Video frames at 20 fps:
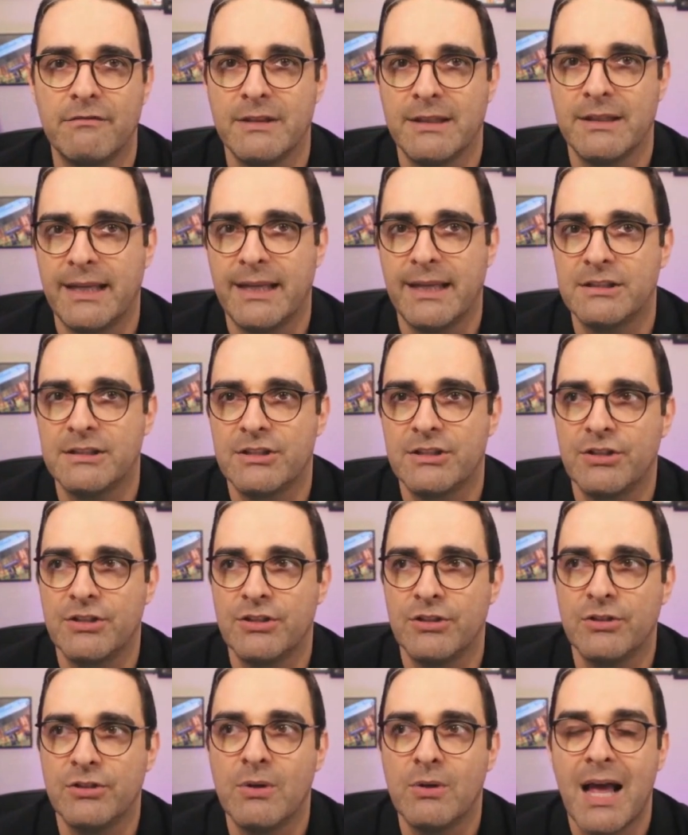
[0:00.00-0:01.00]
relates
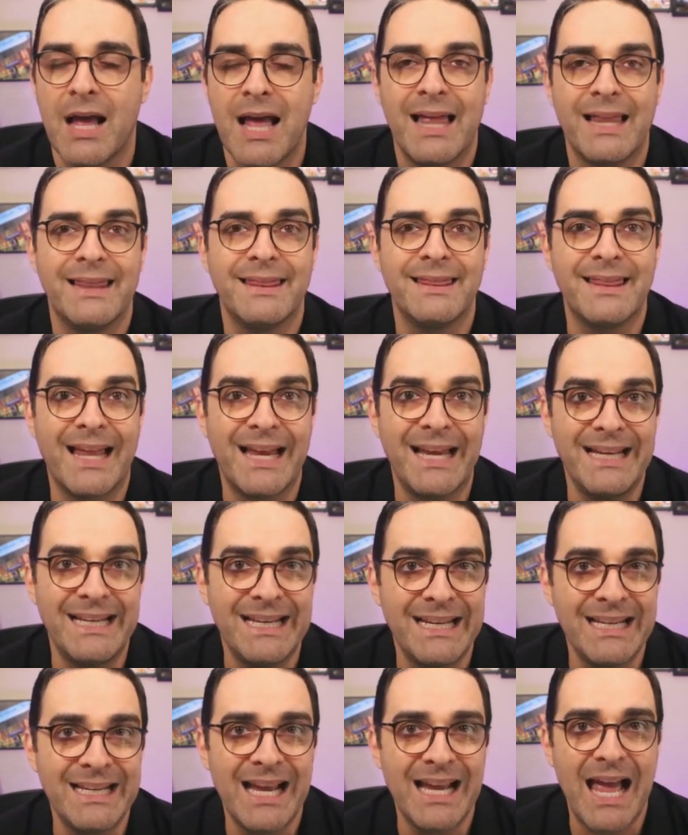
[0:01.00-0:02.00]
to
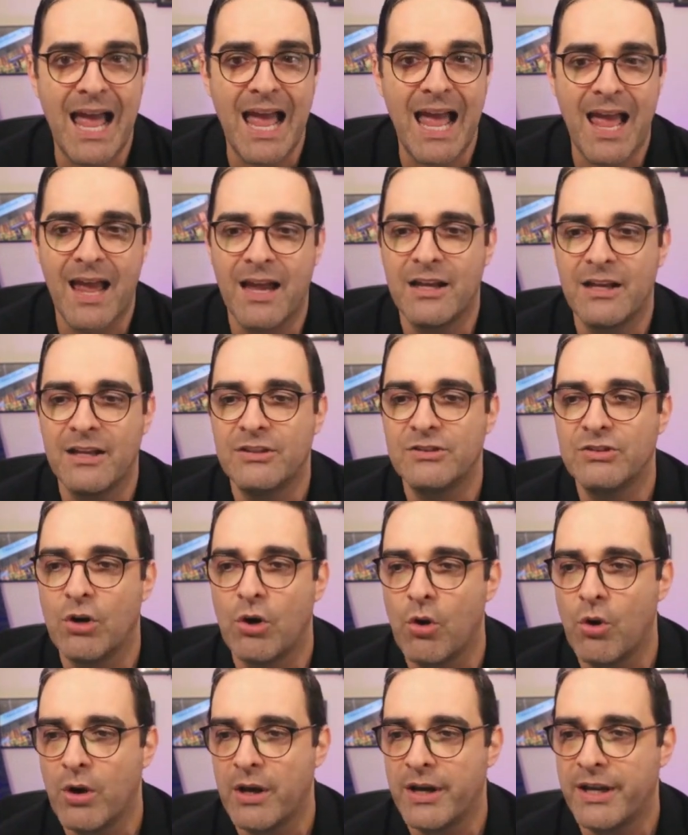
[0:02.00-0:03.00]
lighting and
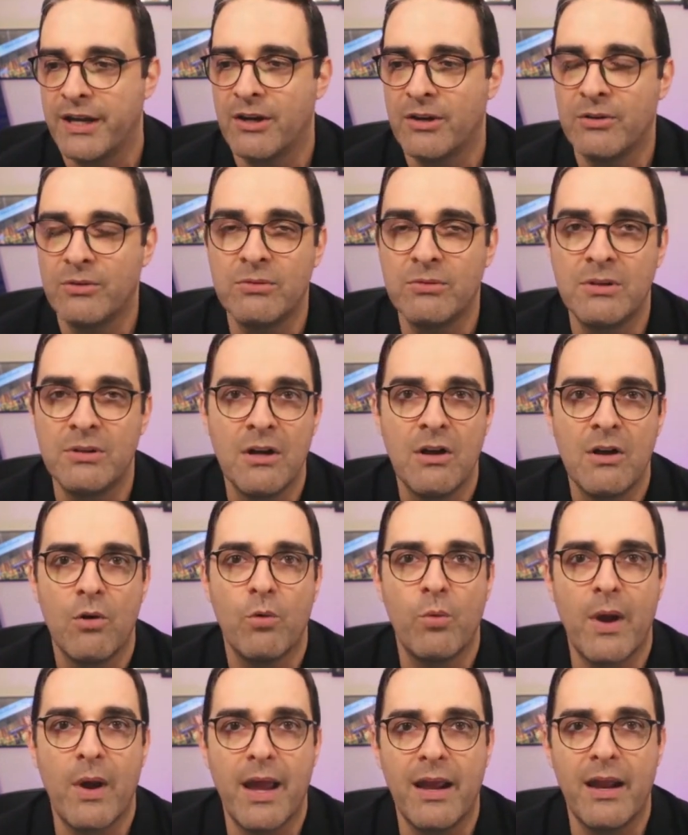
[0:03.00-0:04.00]
audio
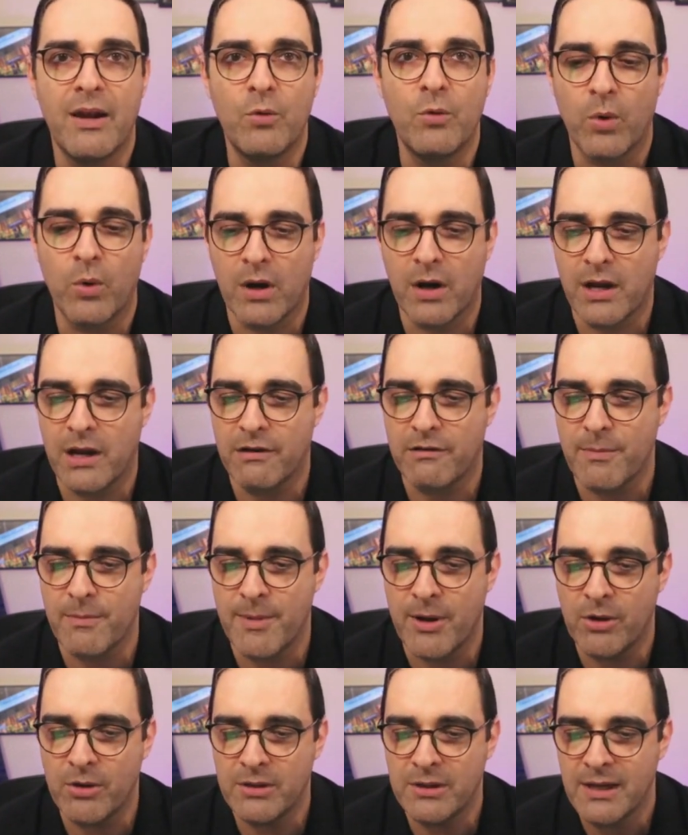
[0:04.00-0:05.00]
when working
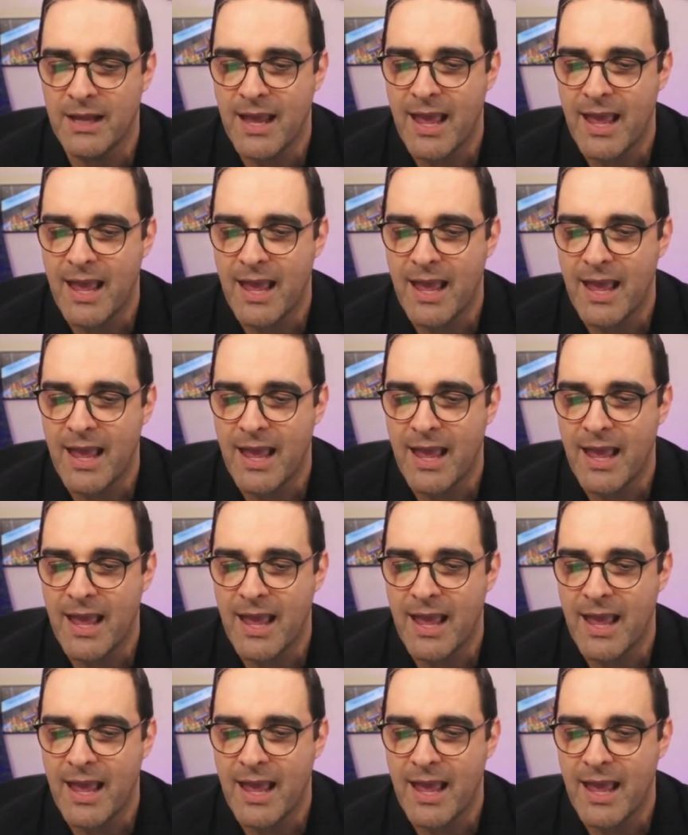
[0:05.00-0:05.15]
remote.